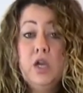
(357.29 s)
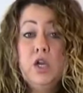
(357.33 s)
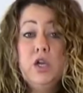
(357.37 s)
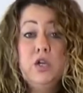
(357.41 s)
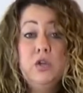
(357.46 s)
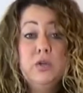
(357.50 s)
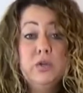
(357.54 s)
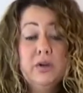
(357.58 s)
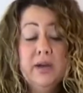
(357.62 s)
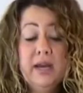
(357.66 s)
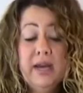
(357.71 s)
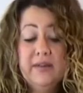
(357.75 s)

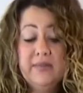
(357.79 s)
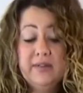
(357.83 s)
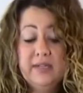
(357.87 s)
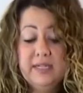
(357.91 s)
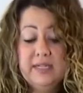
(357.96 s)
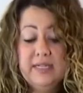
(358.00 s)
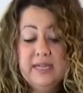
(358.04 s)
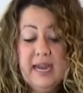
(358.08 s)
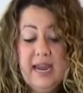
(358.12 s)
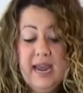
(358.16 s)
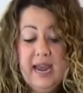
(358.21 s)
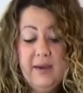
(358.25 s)
you don't have to
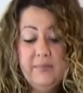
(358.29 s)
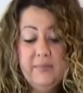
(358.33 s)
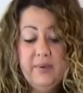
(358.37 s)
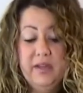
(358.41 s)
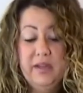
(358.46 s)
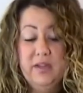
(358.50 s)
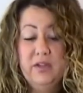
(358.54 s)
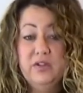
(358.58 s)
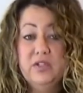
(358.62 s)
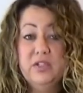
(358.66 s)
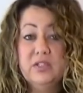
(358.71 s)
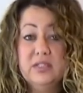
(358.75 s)
tap
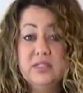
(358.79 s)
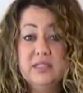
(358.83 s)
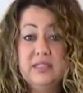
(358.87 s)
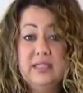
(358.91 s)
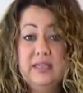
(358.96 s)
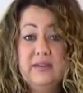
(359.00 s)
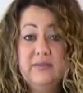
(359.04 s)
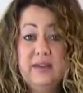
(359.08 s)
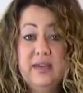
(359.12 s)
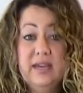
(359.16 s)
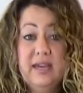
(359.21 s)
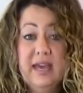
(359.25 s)
it, you just
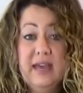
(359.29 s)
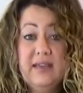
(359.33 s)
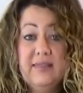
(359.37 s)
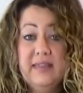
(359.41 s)
leave it